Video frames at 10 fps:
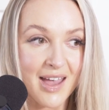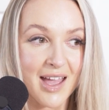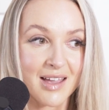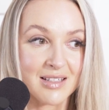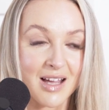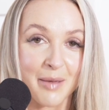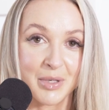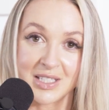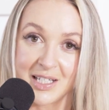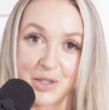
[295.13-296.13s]
And I'm
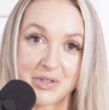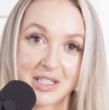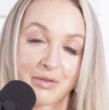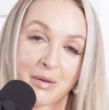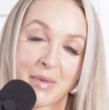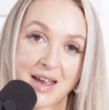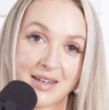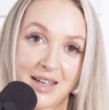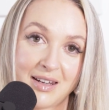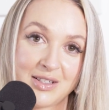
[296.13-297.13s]
continuously
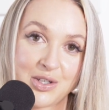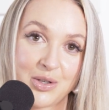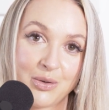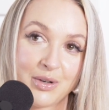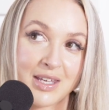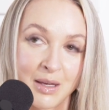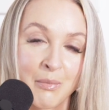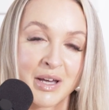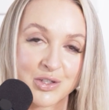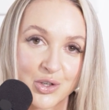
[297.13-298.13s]
reminded to keep
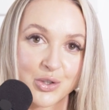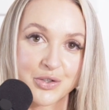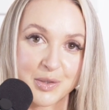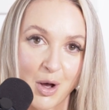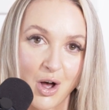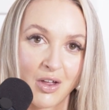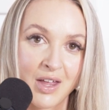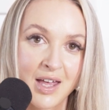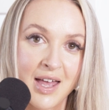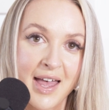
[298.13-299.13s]
my circle small.
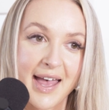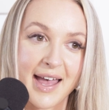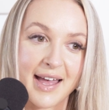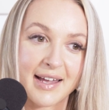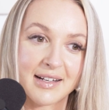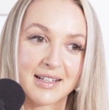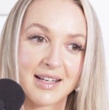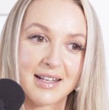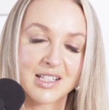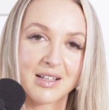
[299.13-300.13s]
And
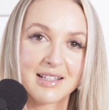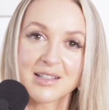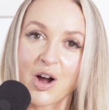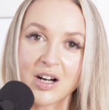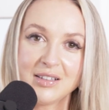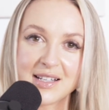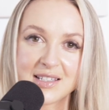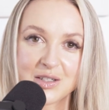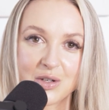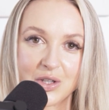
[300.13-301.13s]
it's a hard
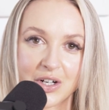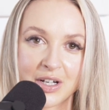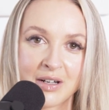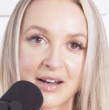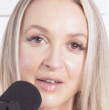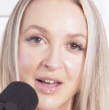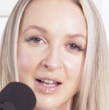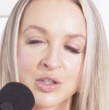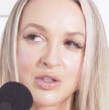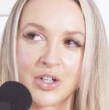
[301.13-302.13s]
lesson to learn. And I've
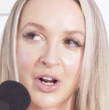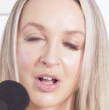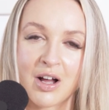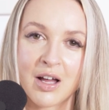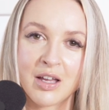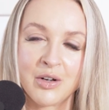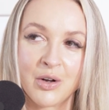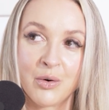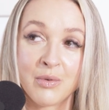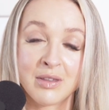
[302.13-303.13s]
had to learn it, in
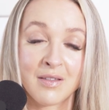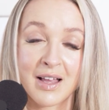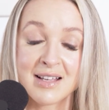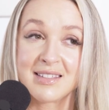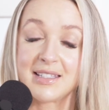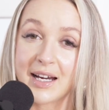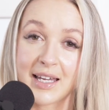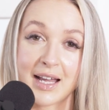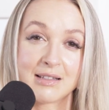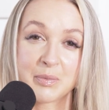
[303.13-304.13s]
the last decade